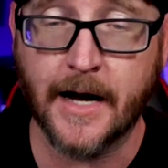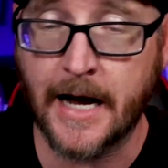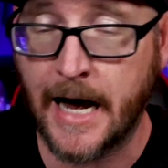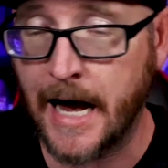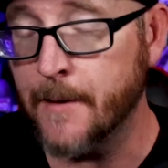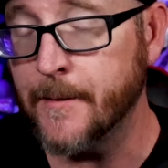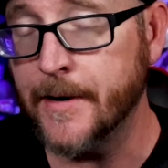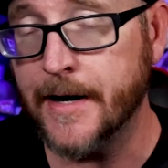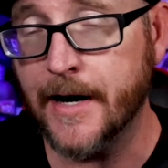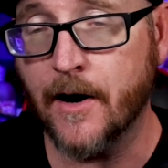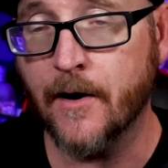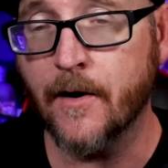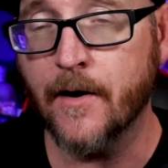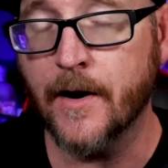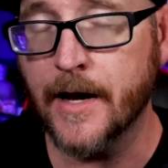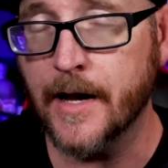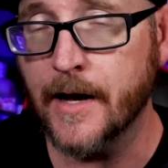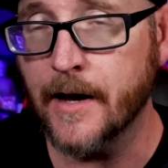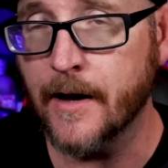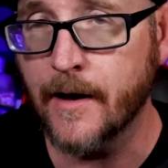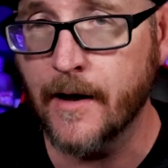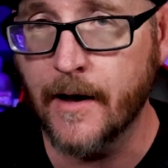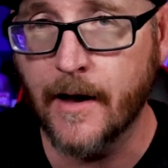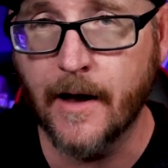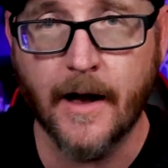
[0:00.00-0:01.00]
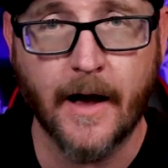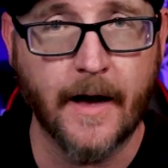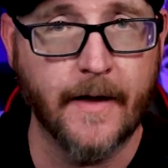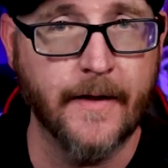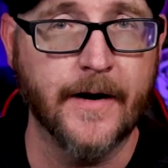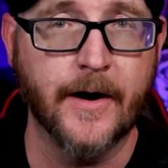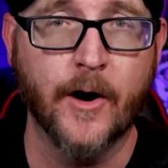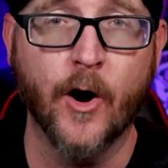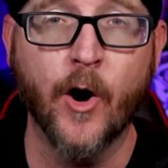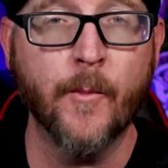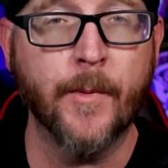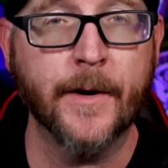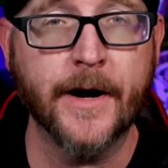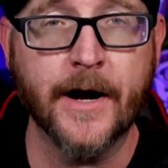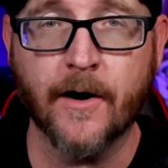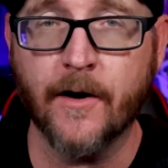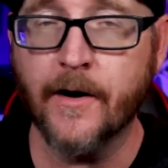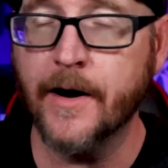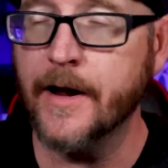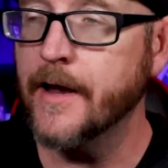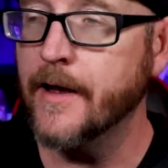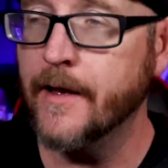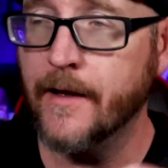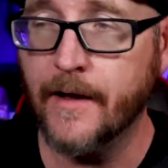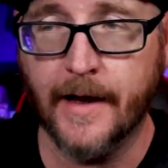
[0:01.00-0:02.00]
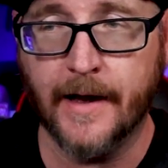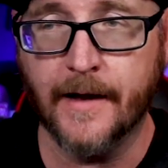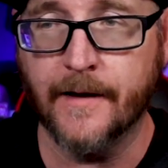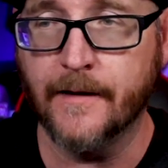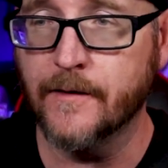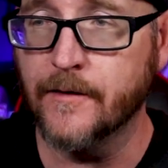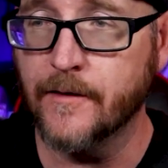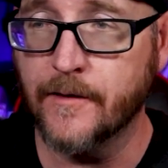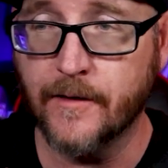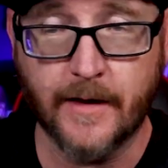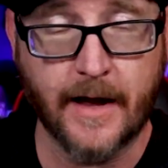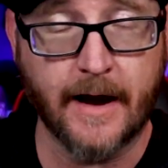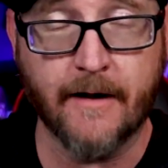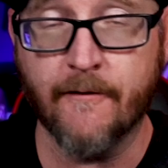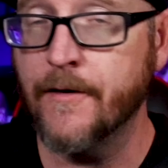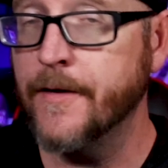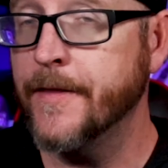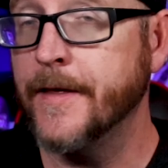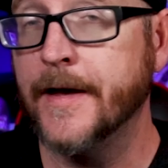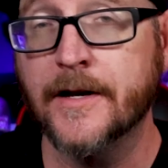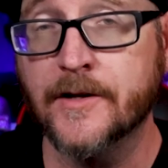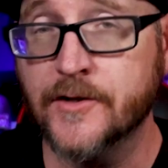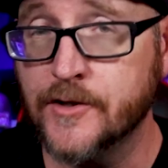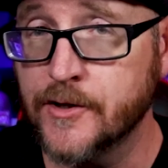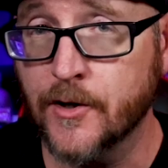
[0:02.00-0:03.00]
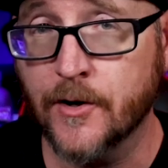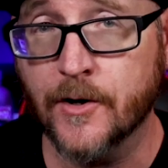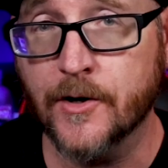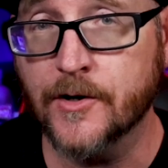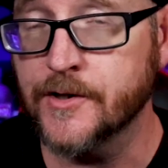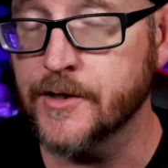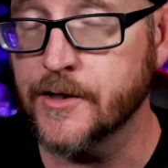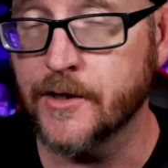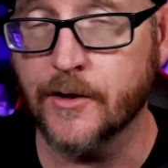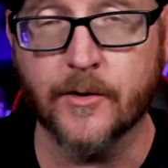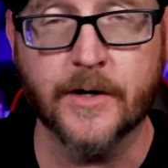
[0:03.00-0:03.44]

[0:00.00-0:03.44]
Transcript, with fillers: a common area and then an open area and everything is yours.